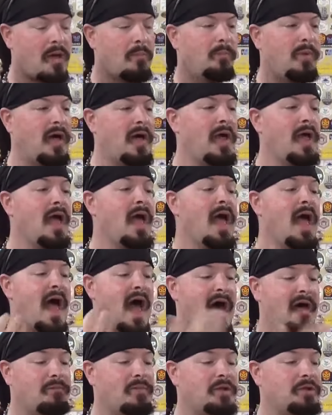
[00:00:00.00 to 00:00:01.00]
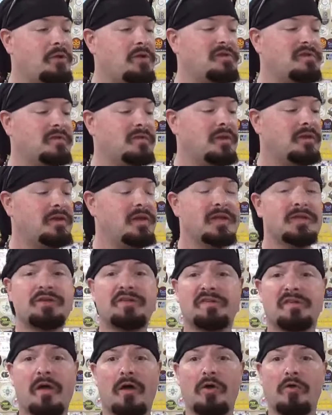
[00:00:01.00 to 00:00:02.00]
but I've been using the dish
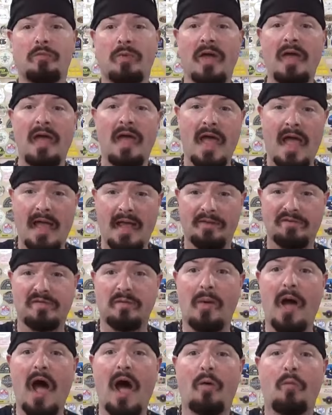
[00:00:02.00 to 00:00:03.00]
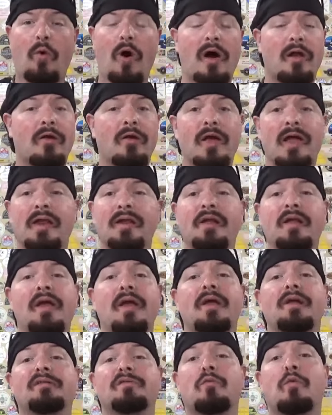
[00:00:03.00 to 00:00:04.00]
soap and some hot water and it
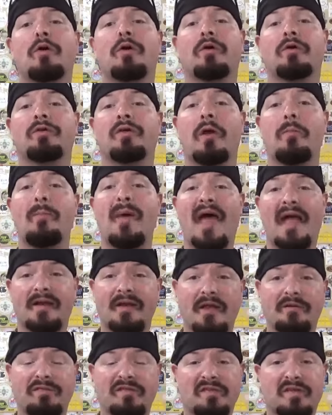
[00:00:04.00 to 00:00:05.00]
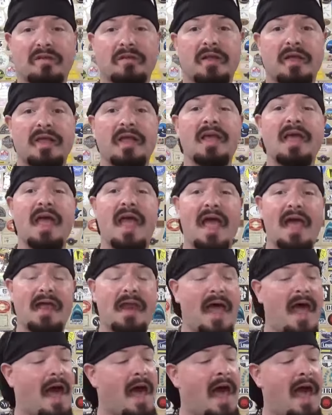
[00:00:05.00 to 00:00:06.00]
has worked magnificently. And
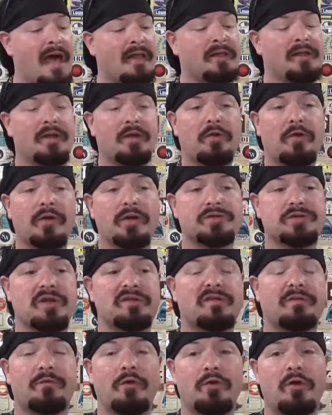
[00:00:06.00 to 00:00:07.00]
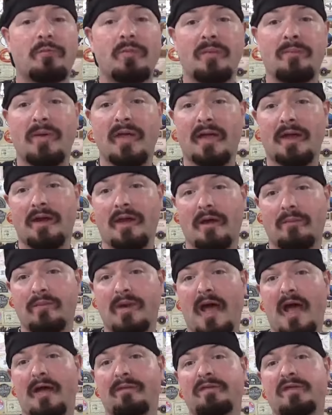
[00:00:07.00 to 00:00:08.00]
I highly encourage this if you're going to be picking up
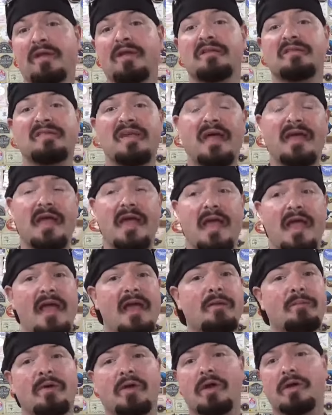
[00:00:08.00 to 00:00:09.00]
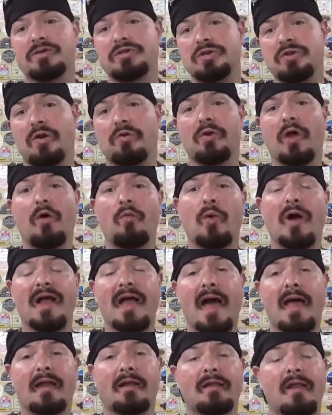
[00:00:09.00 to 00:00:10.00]
knives secondhand because you don't know what
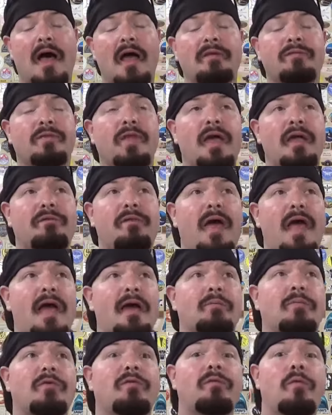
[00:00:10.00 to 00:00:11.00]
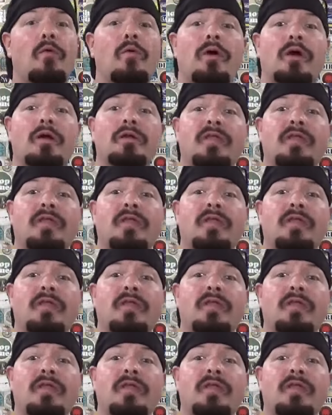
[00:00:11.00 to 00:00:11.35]
kind of life they've had before